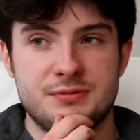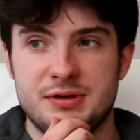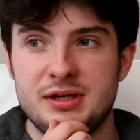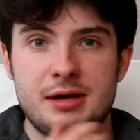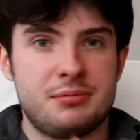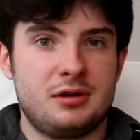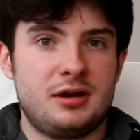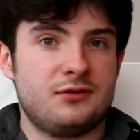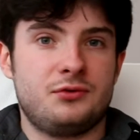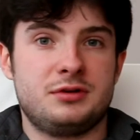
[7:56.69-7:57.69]
But the
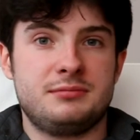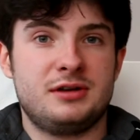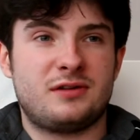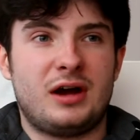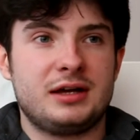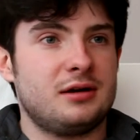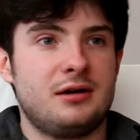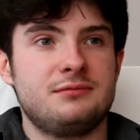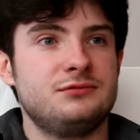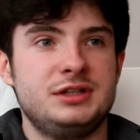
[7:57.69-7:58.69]
last 40 minutes, I
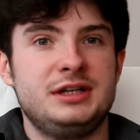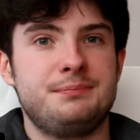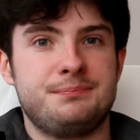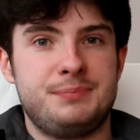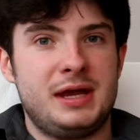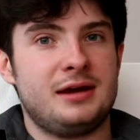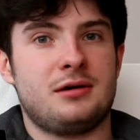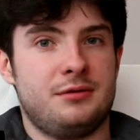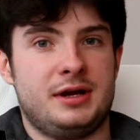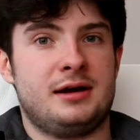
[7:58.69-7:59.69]
can't really
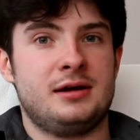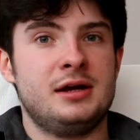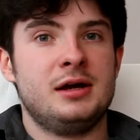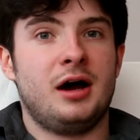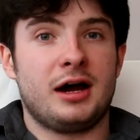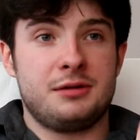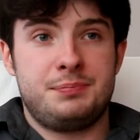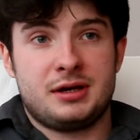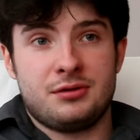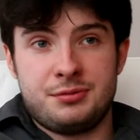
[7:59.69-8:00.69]
pick on that. I can
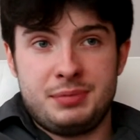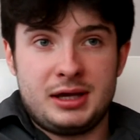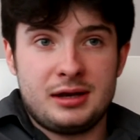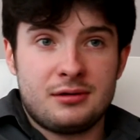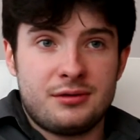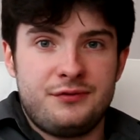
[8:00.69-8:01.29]
pick up the beginning of the